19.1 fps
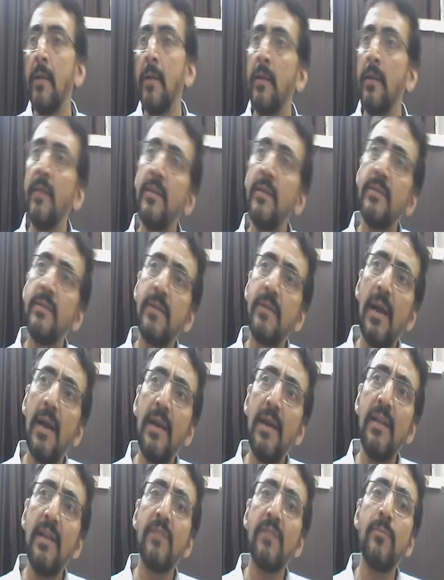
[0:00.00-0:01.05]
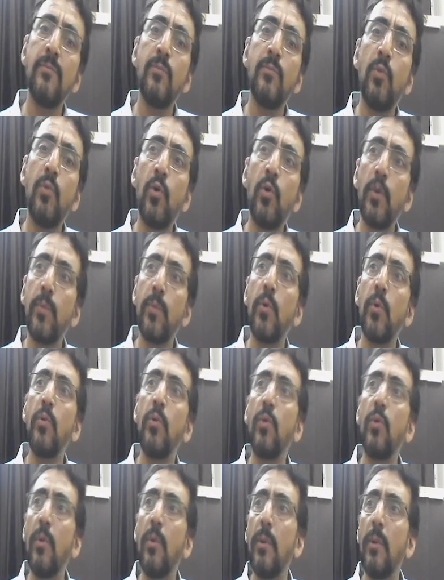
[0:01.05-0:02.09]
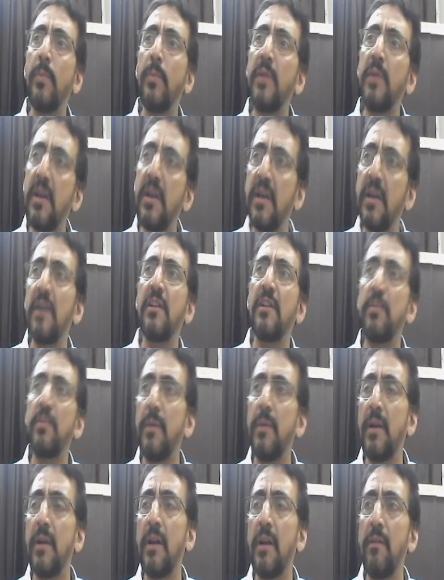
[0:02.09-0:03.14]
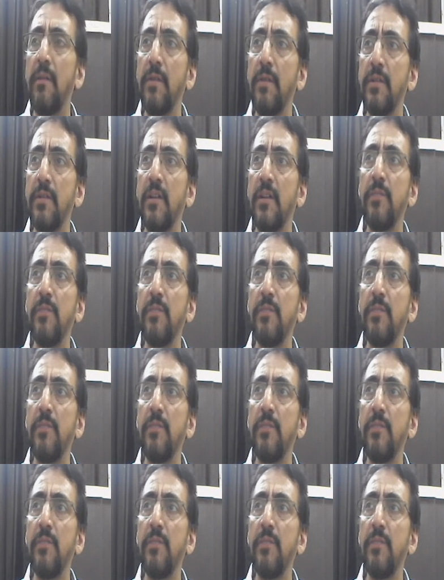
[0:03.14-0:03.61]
then the child is more prone to develop recurrent respiratory tract infection,